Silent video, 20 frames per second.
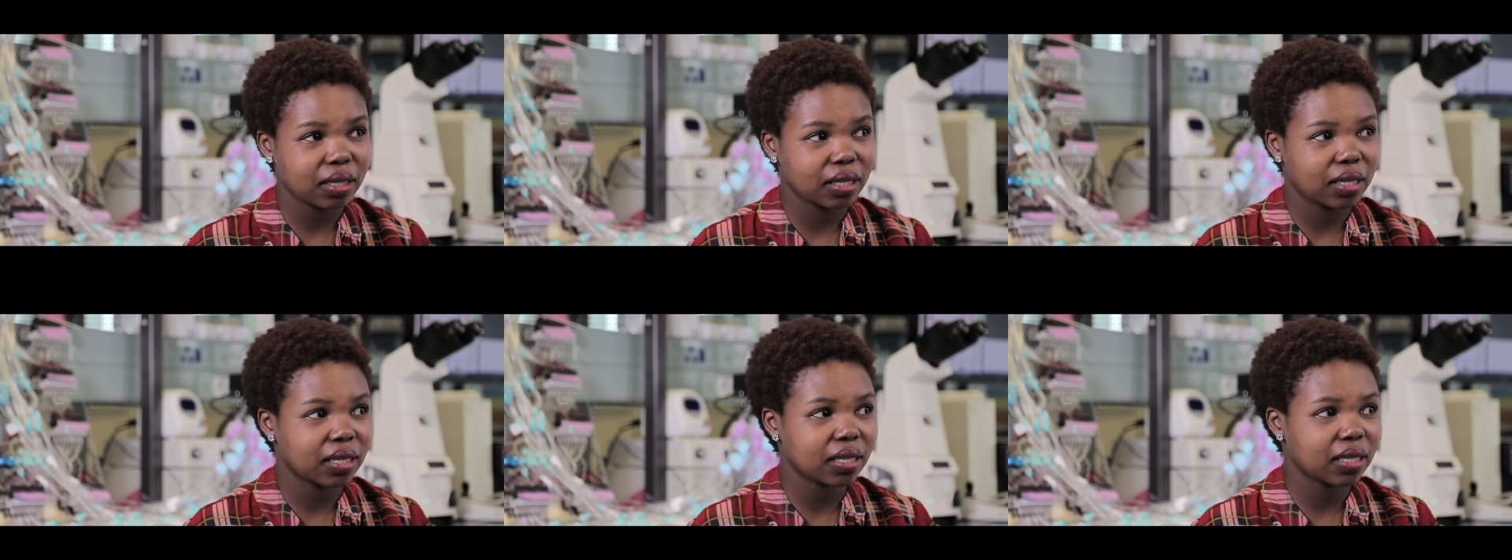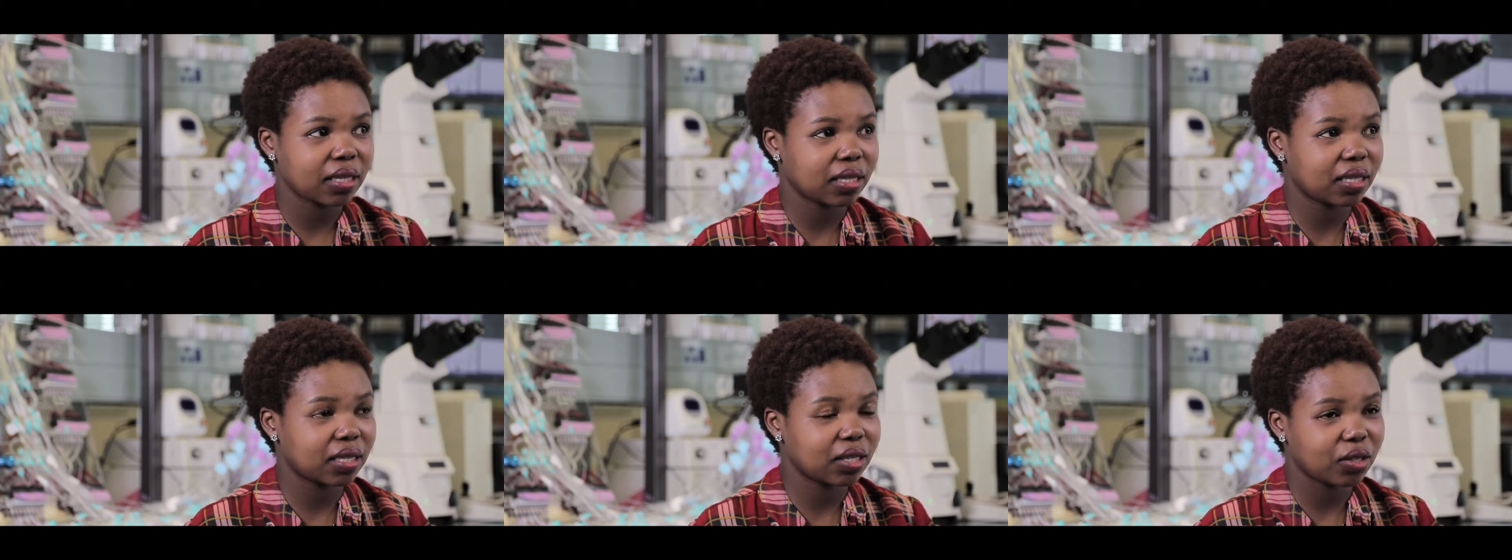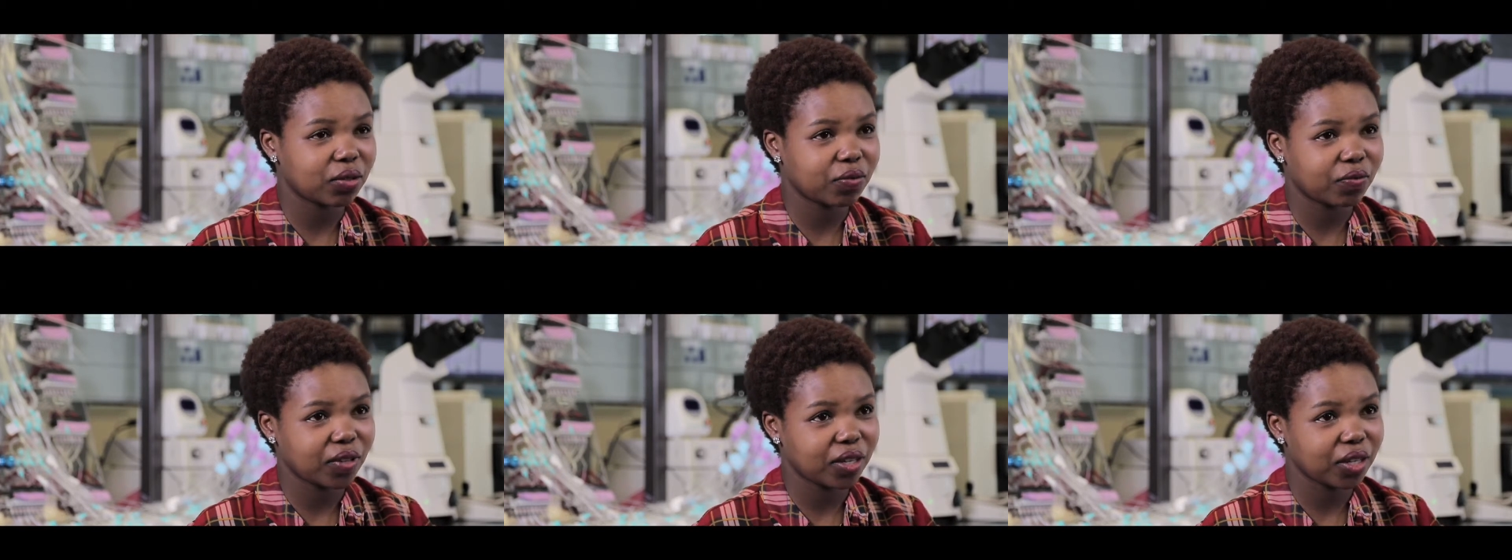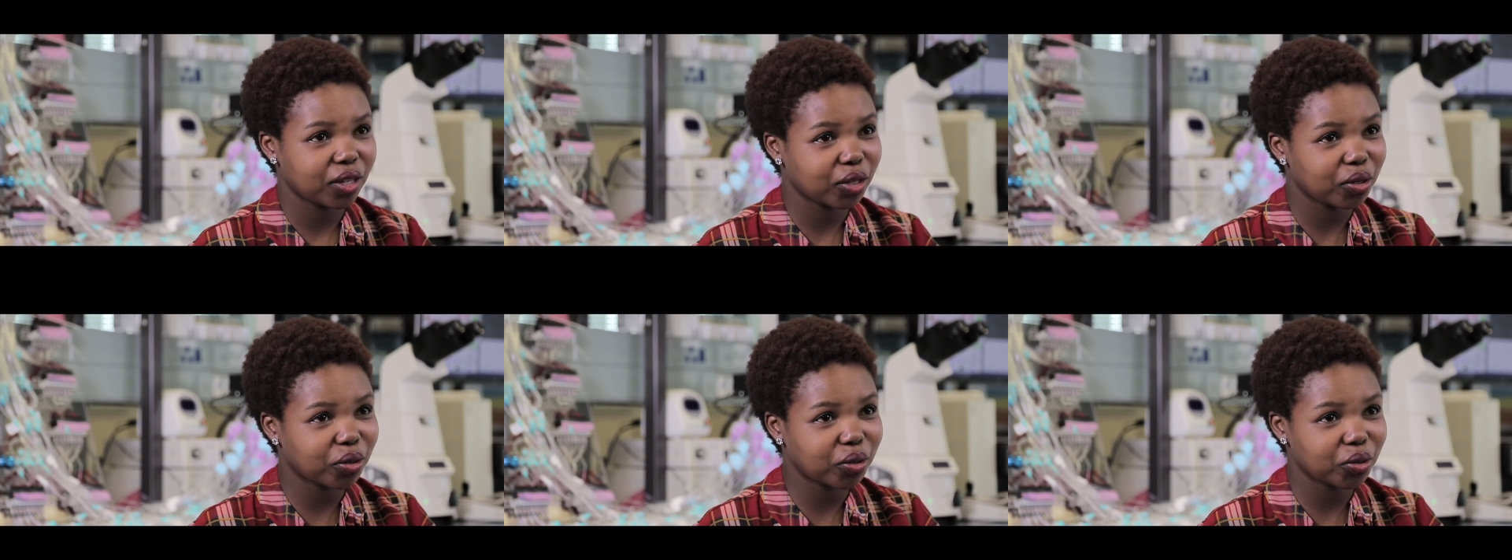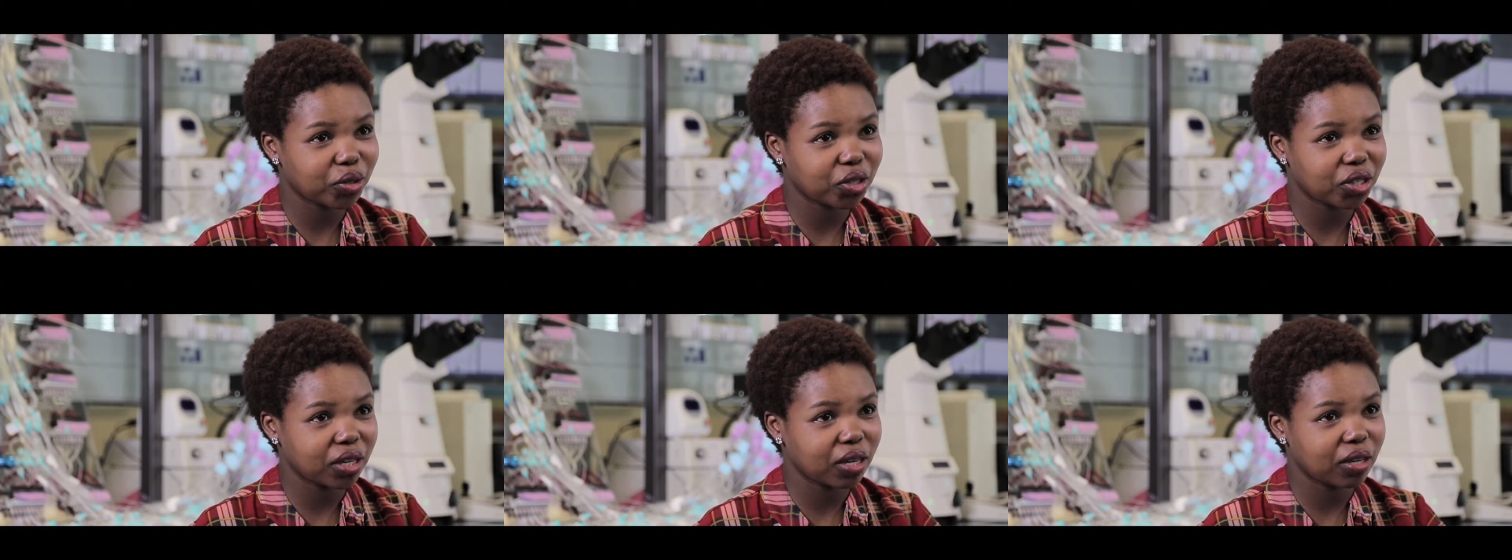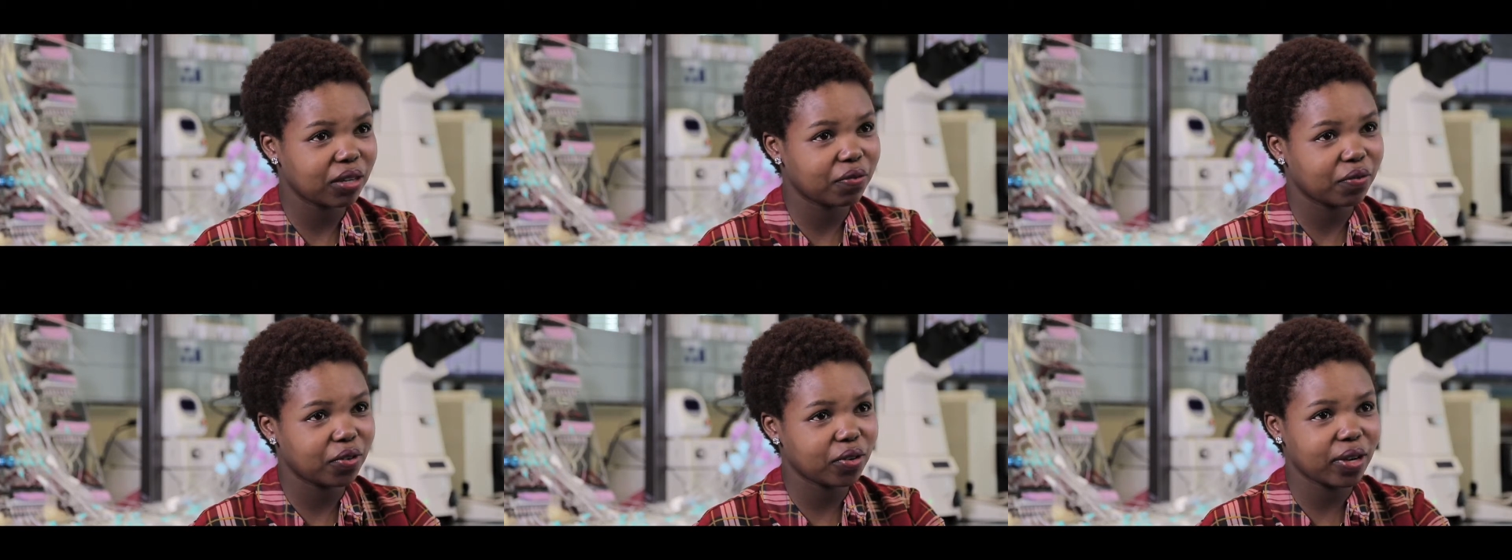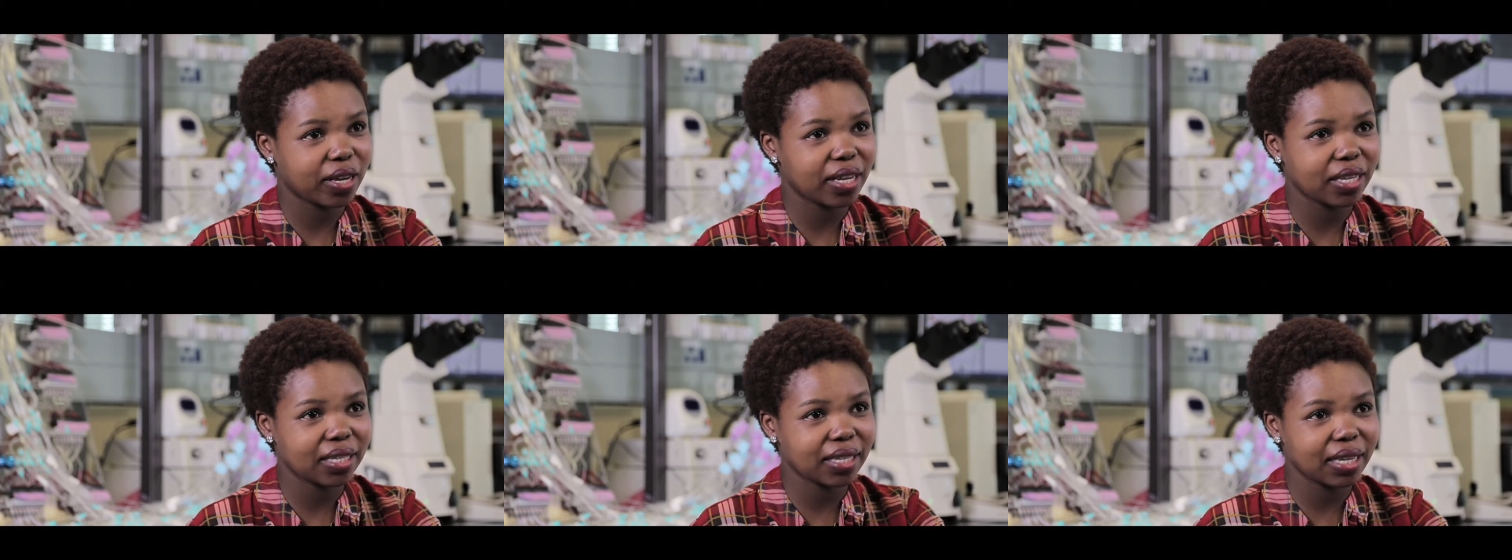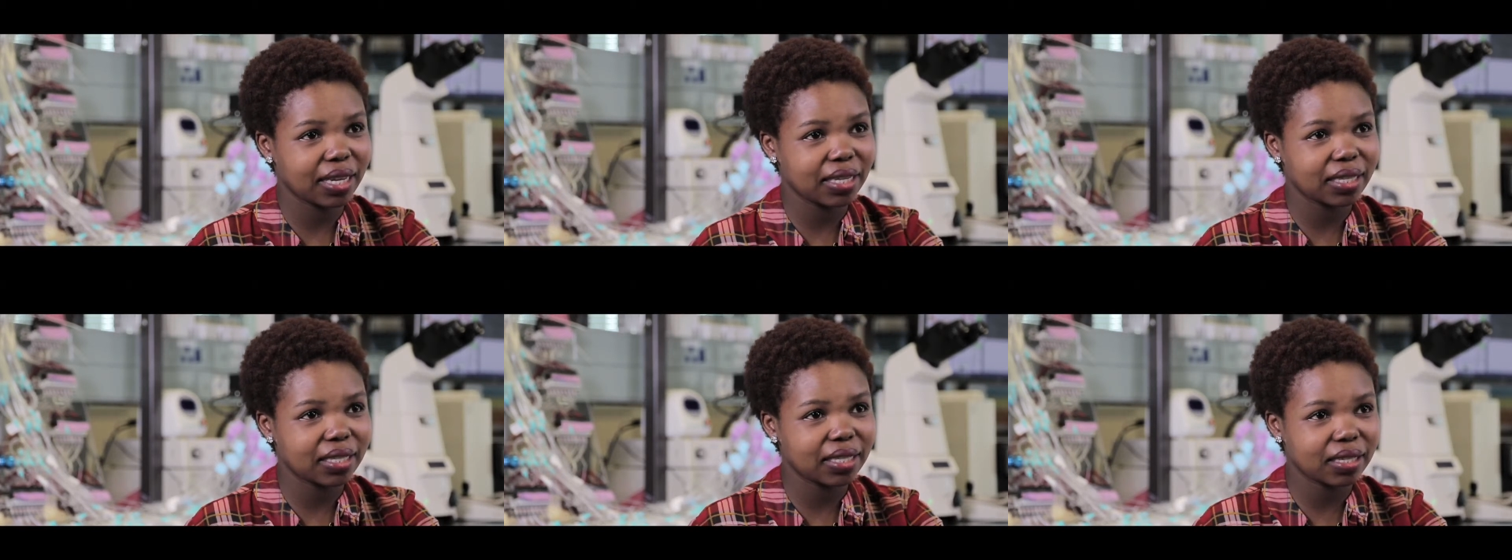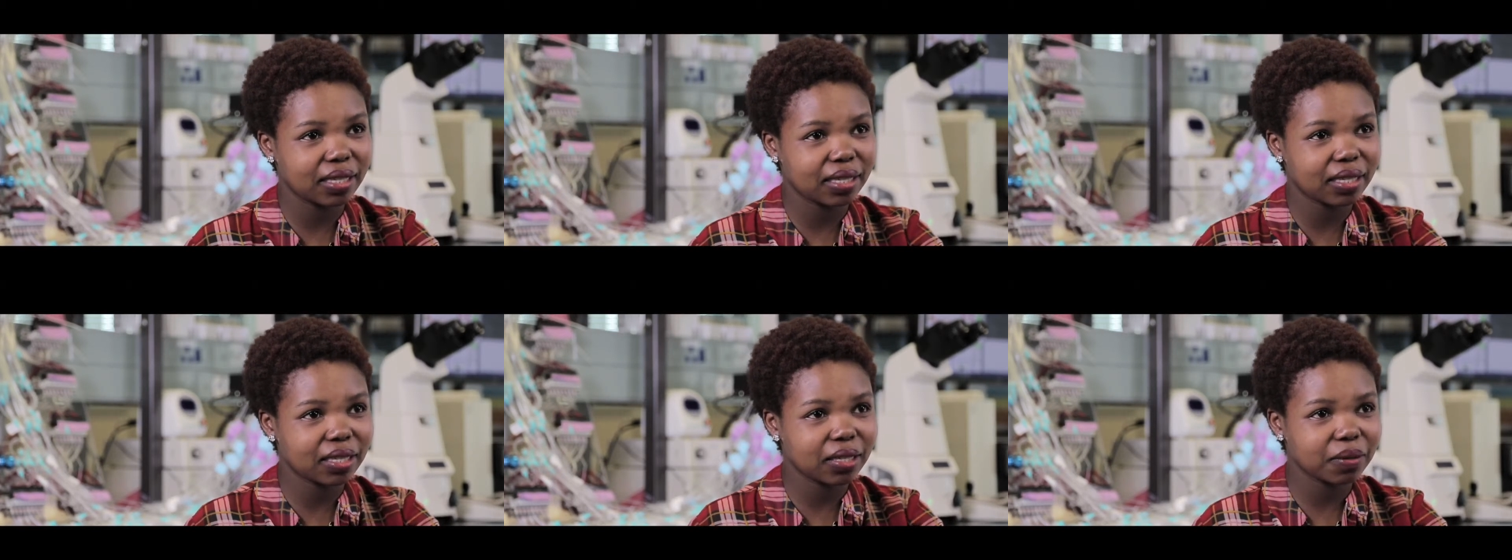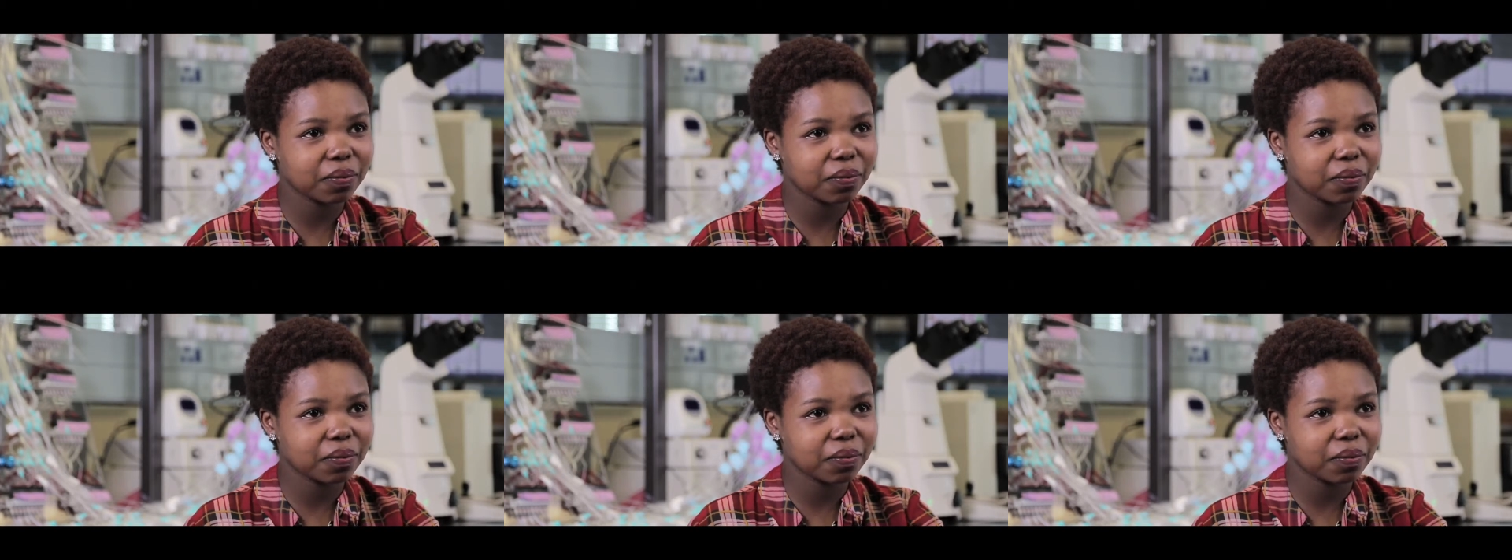I think that is very crucial if you are a scientist.